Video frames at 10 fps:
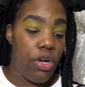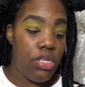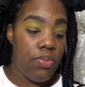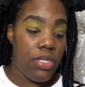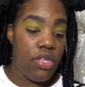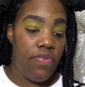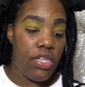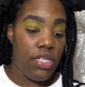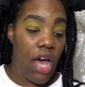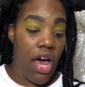specific
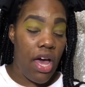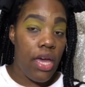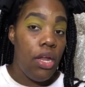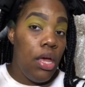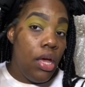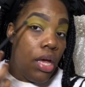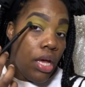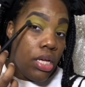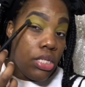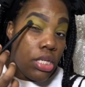side
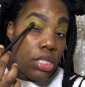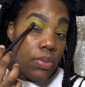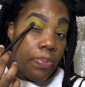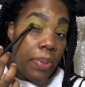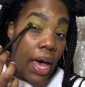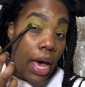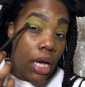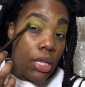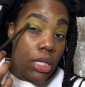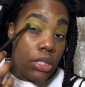and just
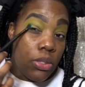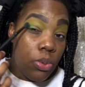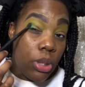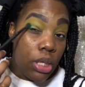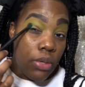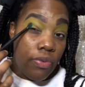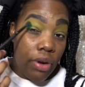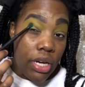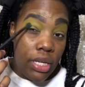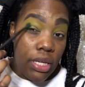pack this green
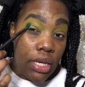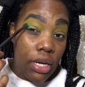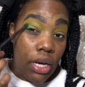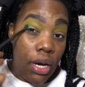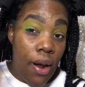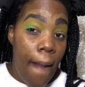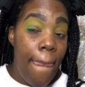right here.